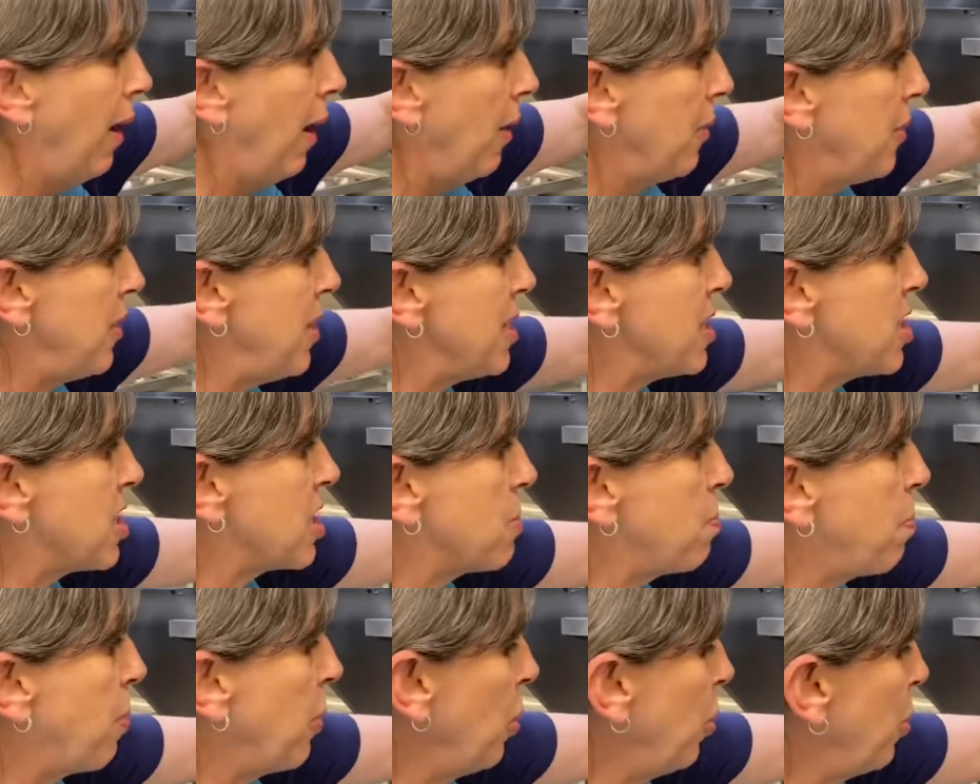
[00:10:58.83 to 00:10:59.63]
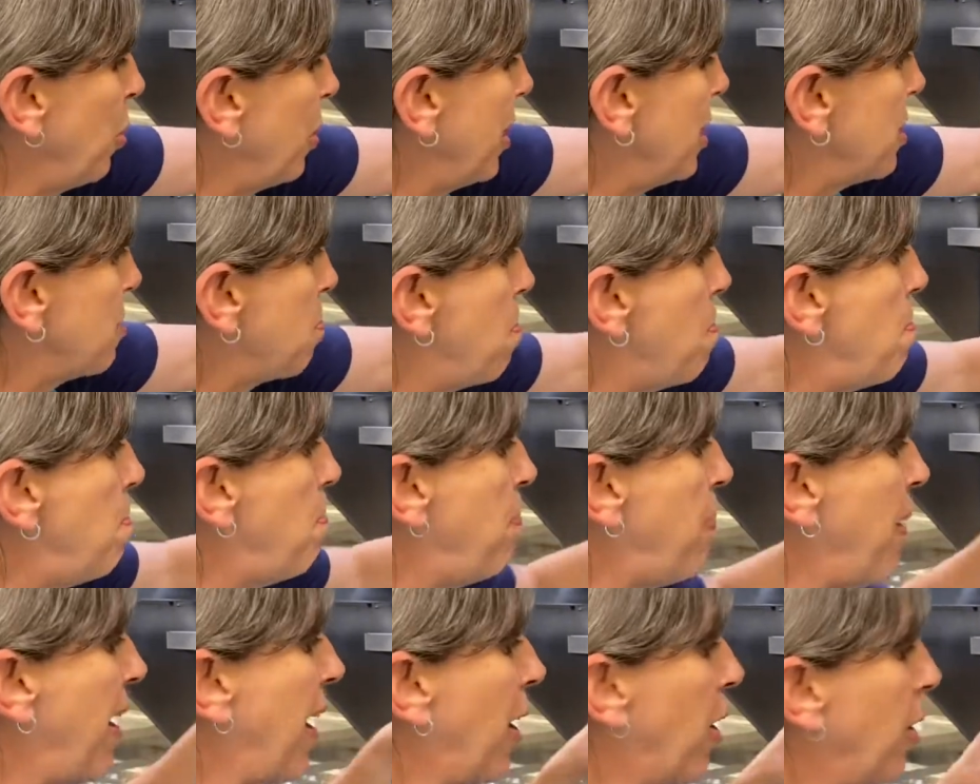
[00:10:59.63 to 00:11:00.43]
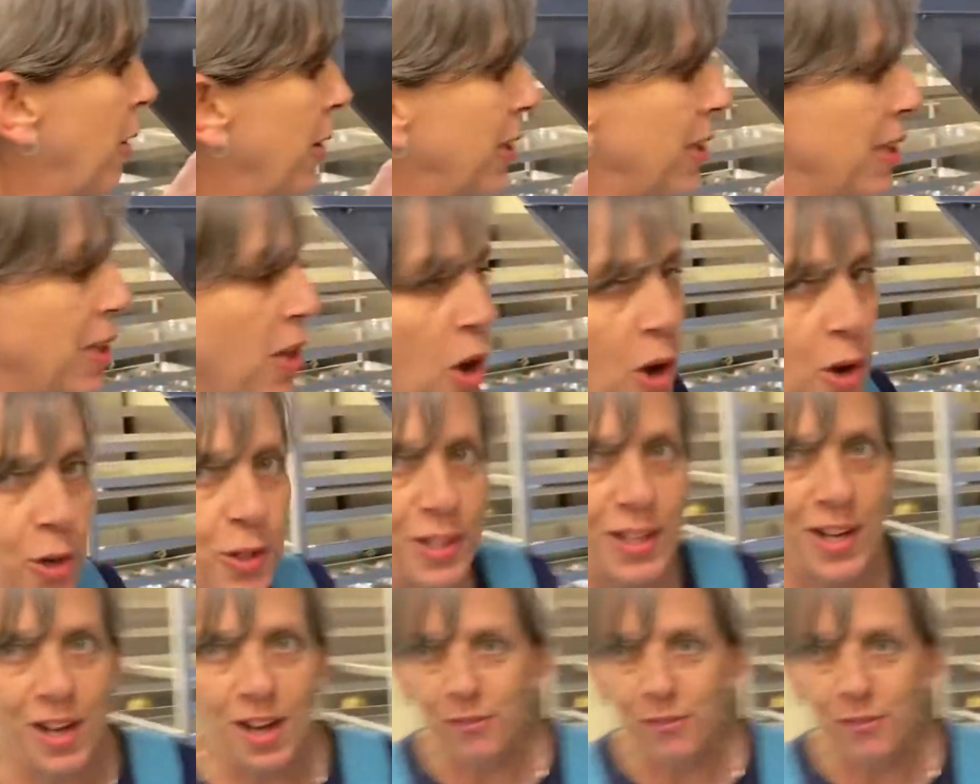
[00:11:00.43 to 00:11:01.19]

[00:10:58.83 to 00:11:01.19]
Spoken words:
This spoon is barely long enough.